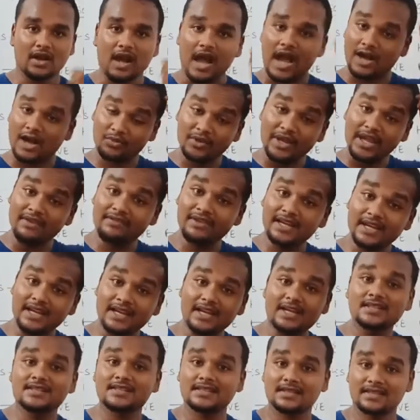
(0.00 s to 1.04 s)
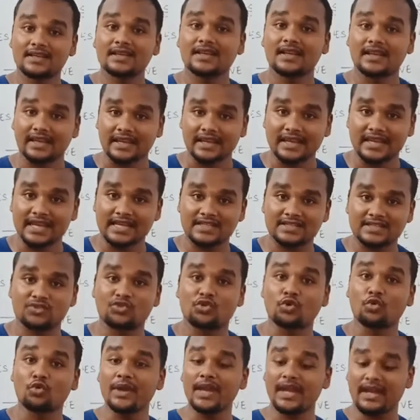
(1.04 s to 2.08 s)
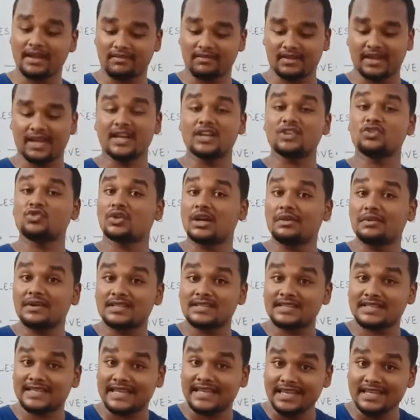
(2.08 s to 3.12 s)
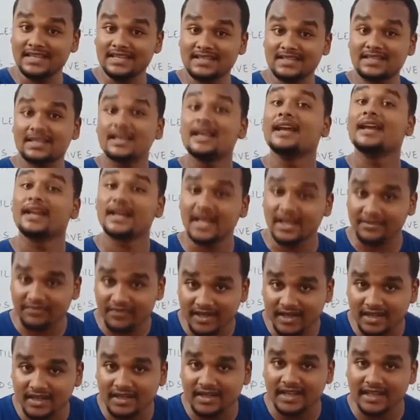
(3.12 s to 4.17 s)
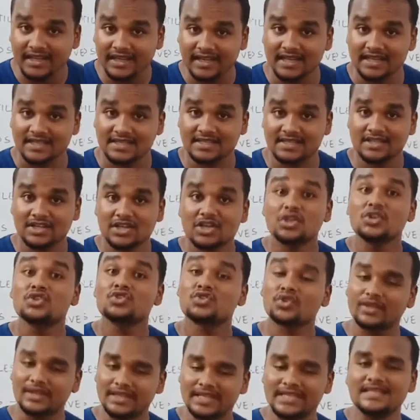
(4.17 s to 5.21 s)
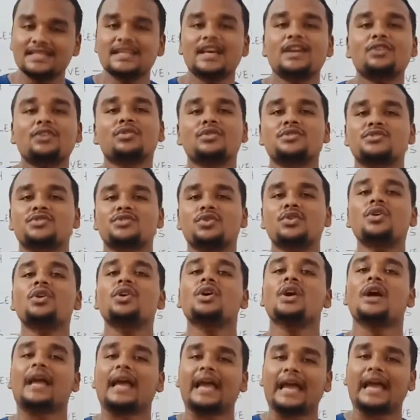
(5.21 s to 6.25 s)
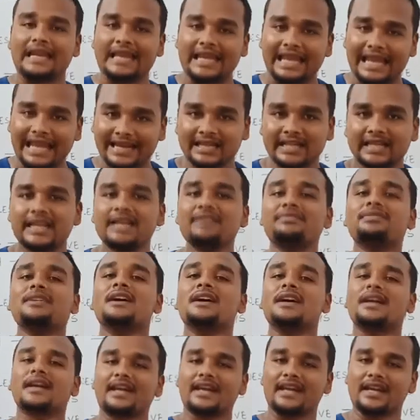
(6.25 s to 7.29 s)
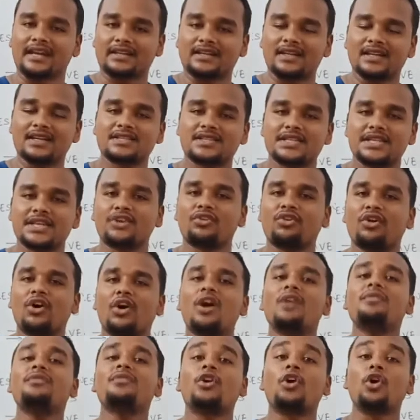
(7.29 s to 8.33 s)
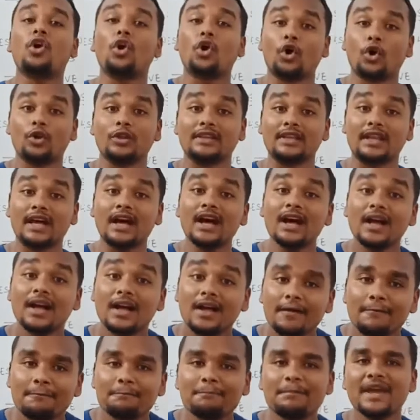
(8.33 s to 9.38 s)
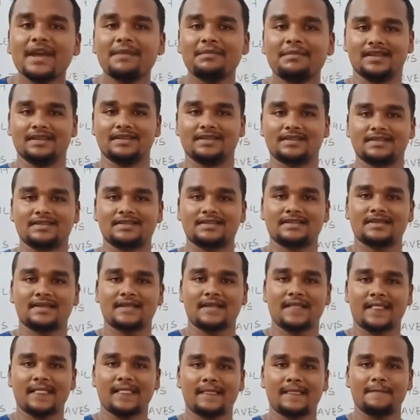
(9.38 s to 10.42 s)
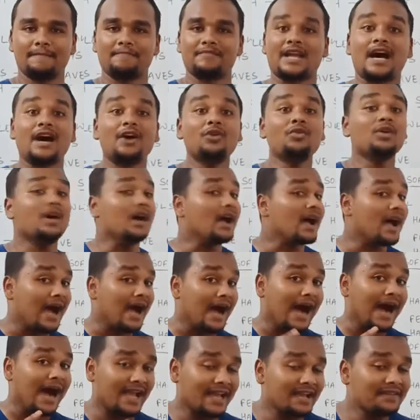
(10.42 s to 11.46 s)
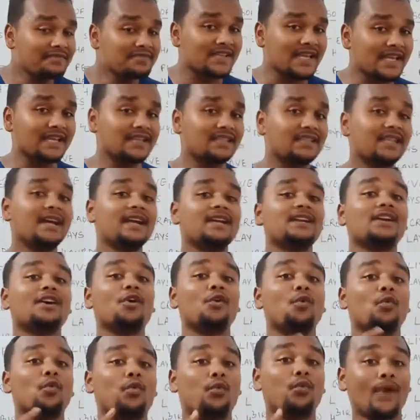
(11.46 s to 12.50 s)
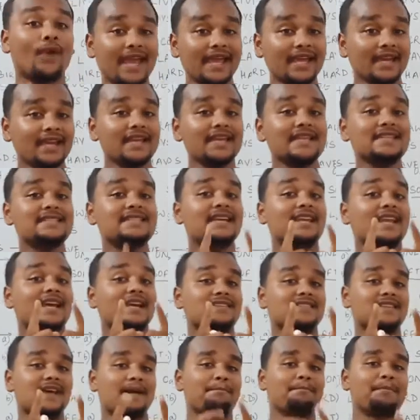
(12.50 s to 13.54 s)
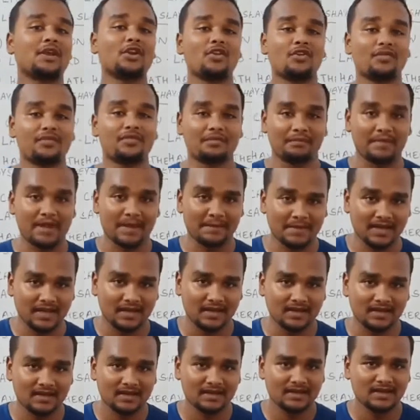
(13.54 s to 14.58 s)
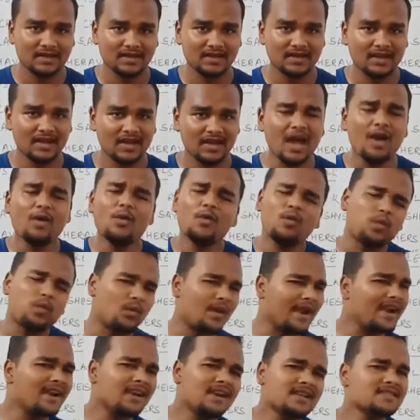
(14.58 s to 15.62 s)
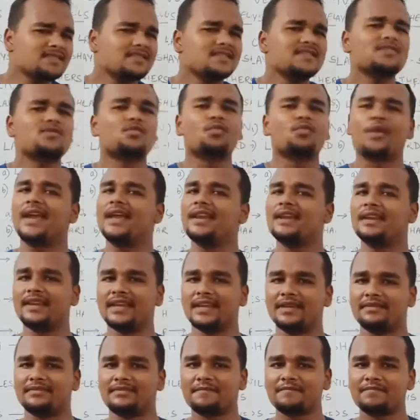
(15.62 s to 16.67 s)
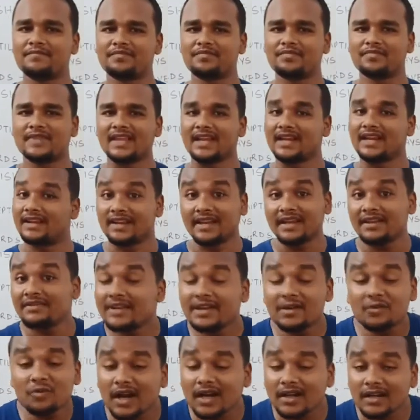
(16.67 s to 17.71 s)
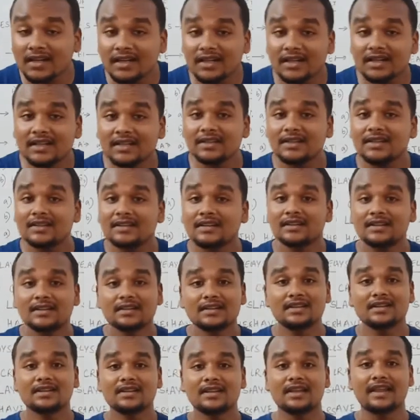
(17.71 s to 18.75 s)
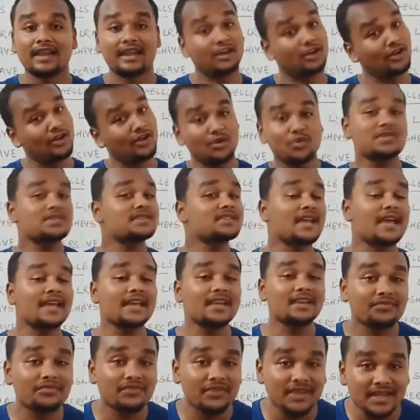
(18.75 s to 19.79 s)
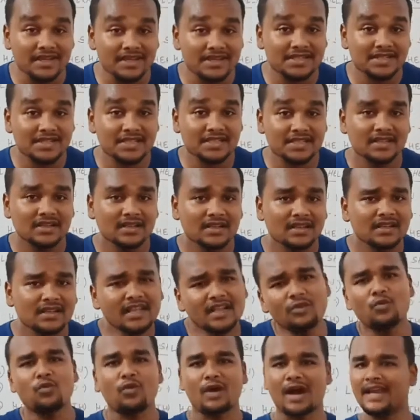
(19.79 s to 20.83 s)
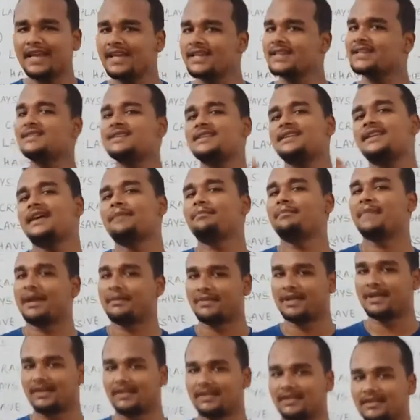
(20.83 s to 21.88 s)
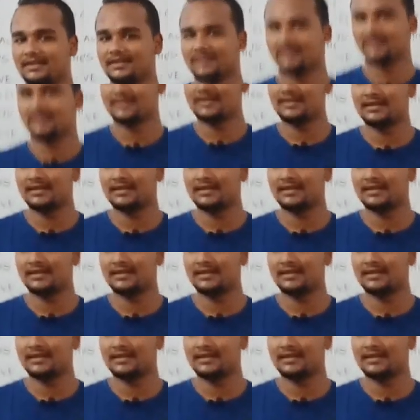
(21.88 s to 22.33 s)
Are we having hairs? Yes. Do we have hairs on our skins? Definitely yes. So these are also an active characteristic of all the mammals. Now I have said that whale is an example of mammal. Now where does this whale live? It lives in water. It looks like a fish. Then why is it a mammal?